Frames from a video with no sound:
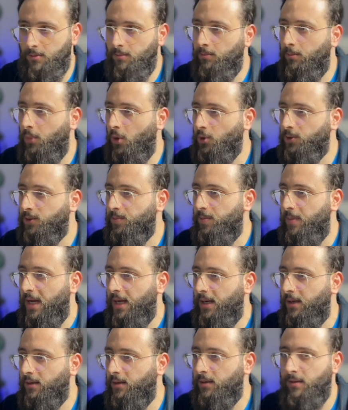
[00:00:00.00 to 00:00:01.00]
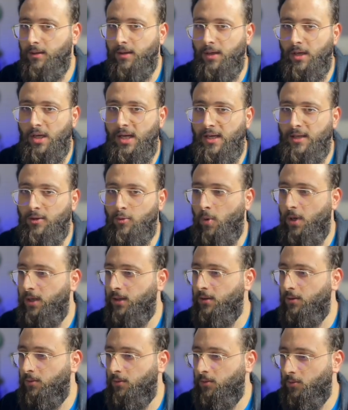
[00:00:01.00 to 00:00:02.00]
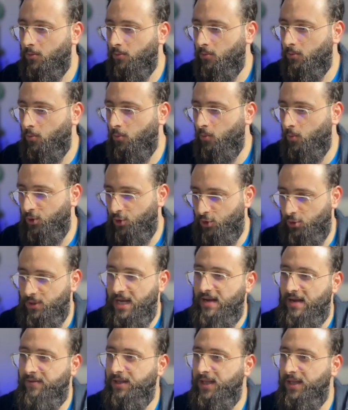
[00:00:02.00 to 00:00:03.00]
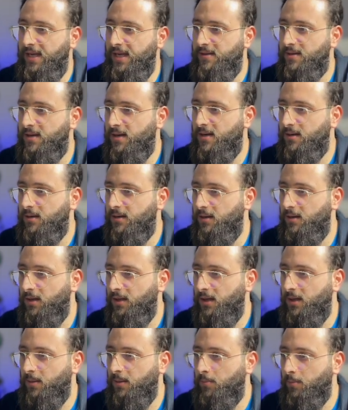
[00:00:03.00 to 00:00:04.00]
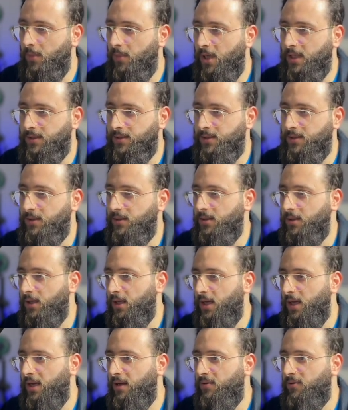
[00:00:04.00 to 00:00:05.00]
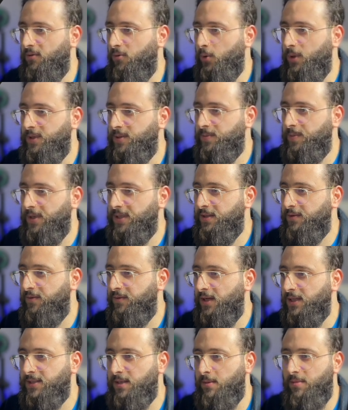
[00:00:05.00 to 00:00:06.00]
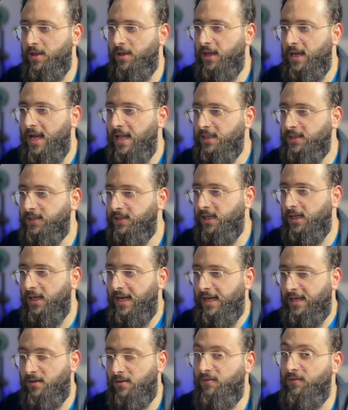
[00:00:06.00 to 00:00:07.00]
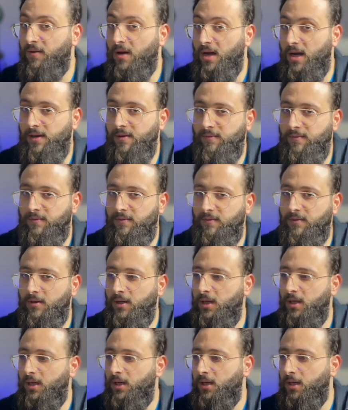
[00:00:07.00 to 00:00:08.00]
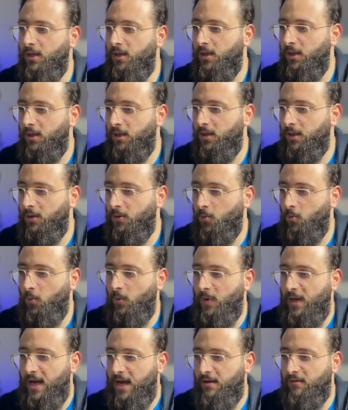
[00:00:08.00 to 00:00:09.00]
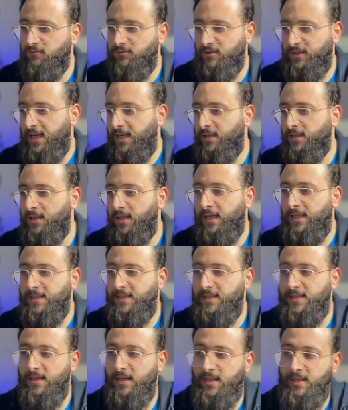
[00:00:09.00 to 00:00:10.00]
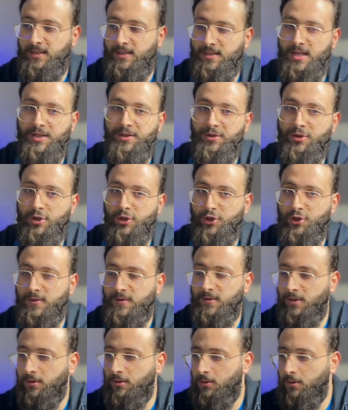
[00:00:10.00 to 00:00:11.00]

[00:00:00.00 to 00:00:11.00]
Postman, client1, we should have a data, but if we specify something else, client5, we have tenant is not registered.